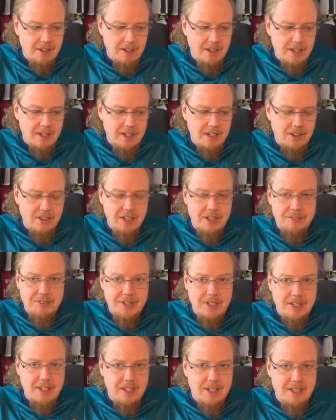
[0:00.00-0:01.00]

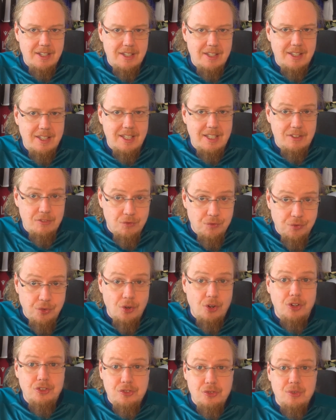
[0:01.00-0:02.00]
However, it
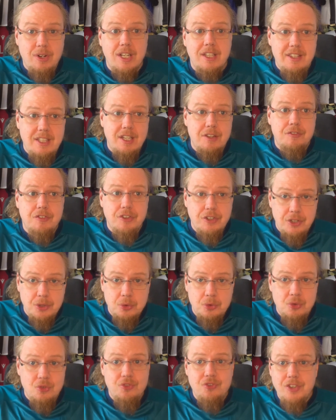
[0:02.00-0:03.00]
was right there for
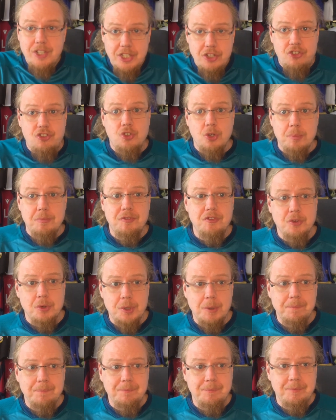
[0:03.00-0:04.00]
you to finish top
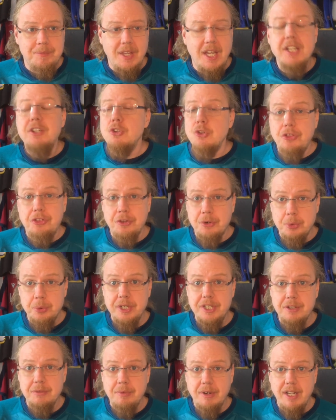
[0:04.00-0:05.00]
four, and you threw
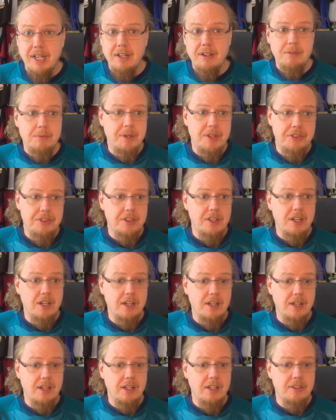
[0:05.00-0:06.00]
it away with
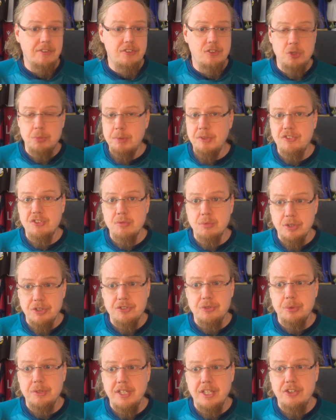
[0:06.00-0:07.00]
uh, stupid
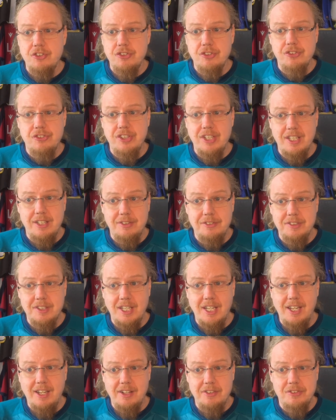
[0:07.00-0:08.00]
squad rotations and,
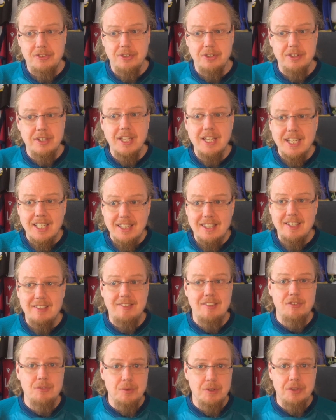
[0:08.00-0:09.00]
and so on.
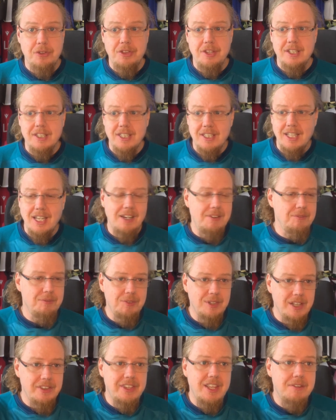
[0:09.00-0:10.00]
This is one thing that I
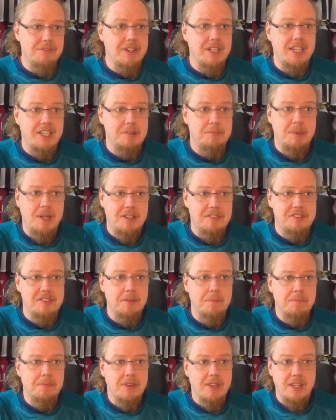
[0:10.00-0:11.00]
will never get
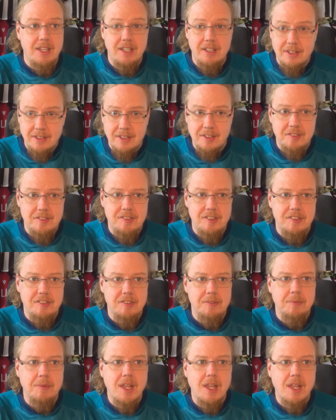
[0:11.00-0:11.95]
past in this season.